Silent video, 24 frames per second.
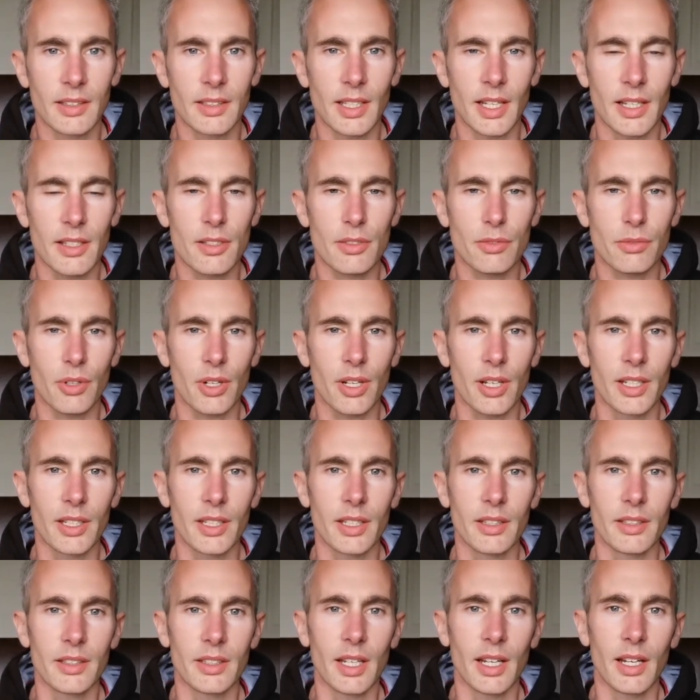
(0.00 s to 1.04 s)
And that's
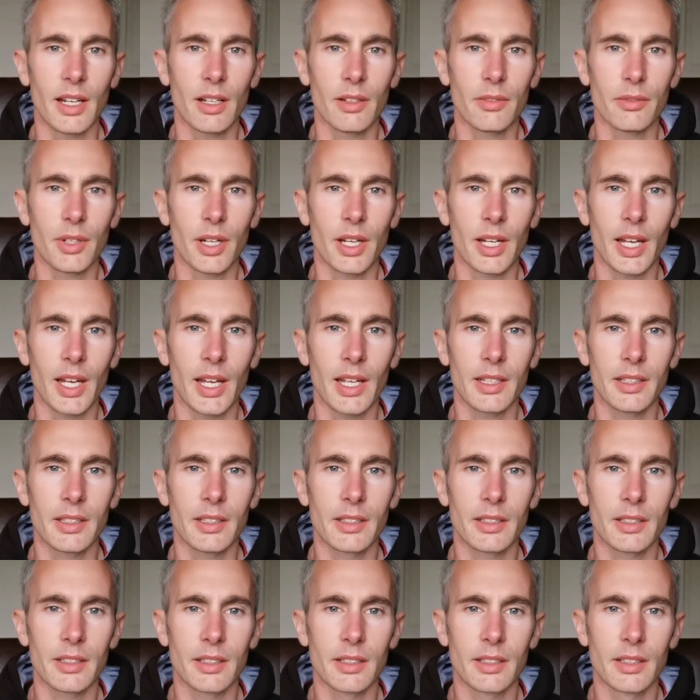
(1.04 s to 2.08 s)
right. And that other
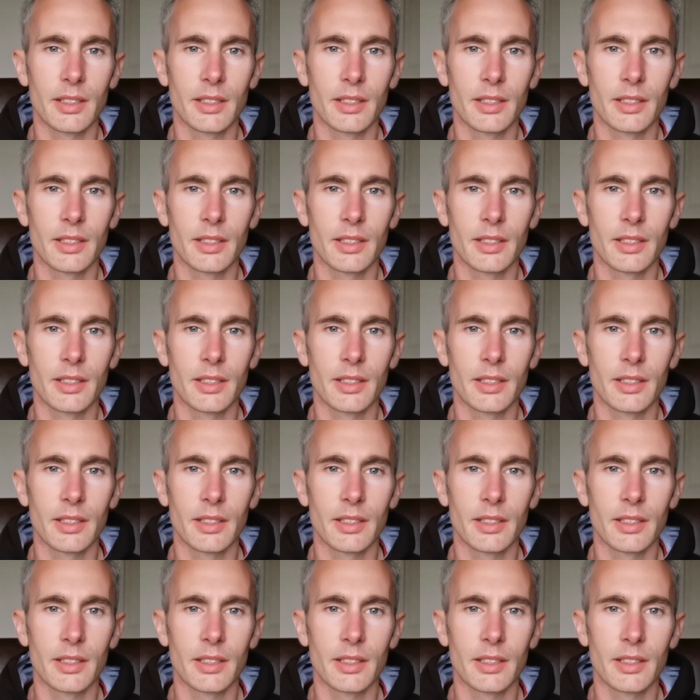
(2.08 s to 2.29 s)
hand,